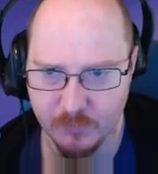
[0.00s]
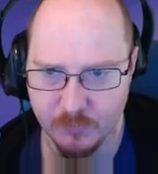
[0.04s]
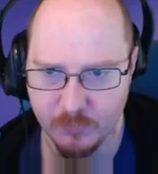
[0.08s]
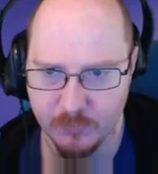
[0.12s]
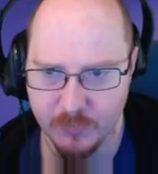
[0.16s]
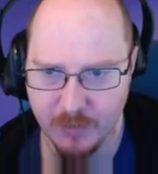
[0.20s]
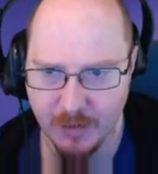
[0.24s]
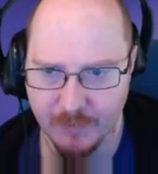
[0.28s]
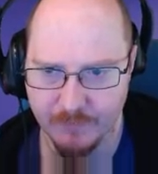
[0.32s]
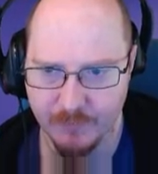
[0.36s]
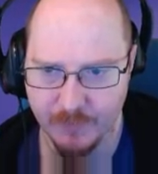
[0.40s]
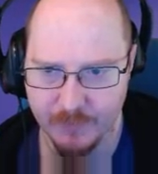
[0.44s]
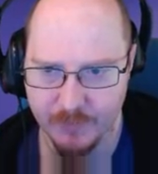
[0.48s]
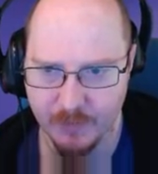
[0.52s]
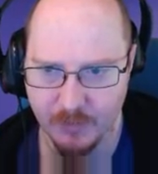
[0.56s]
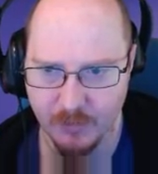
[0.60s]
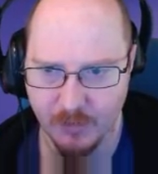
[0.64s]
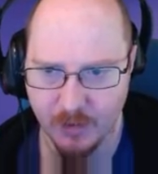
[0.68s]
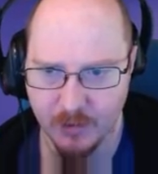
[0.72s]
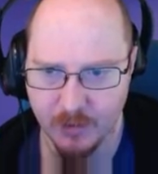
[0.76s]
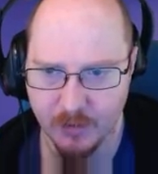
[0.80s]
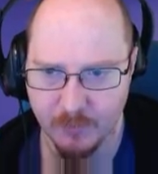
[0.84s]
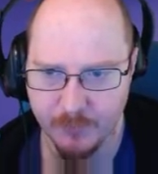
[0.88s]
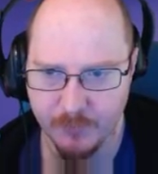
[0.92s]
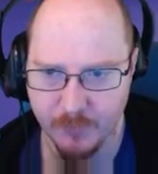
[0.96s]
you have like the
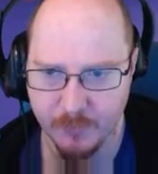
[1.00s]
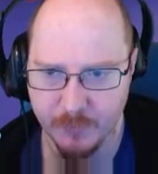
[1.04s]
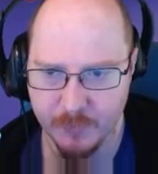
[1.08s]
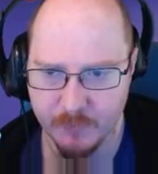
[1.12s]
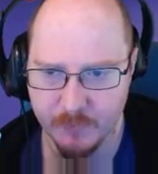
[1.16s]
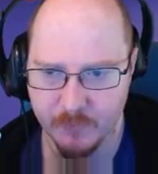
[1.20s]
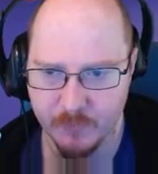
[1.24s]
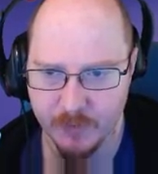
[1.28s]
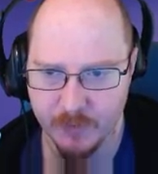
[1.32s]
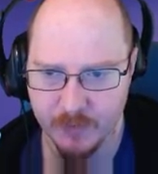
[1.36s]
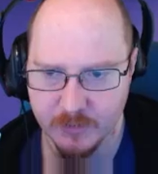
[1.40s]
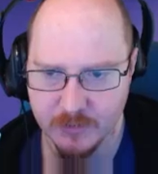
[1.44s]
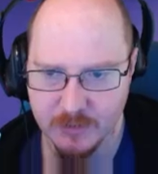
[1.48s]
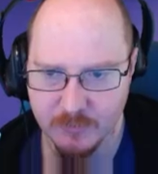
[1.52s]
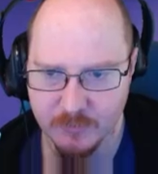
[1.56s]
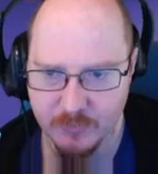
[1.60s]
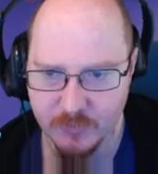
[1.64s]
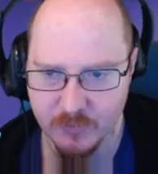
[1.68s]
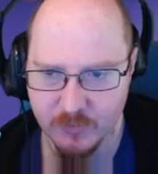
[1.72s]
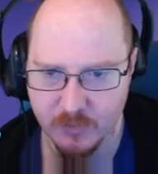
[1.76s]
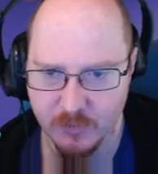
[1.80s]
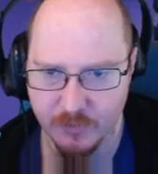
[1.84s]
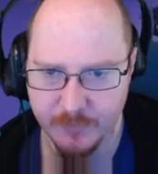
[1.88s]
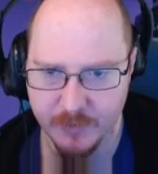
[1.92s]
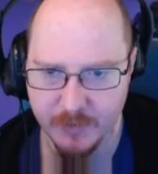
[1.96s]
lineup problem where your team
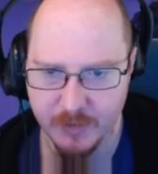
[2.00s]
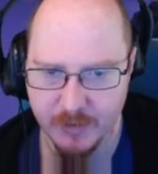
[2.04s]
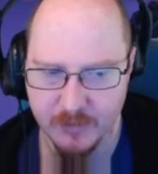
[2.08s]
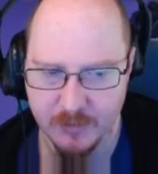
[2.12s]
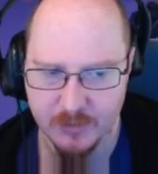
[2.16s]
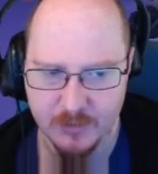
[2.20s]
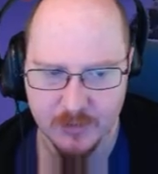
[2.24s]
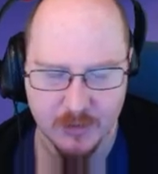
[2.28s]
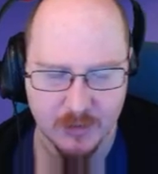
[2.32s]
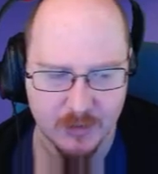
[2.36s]
stood up here.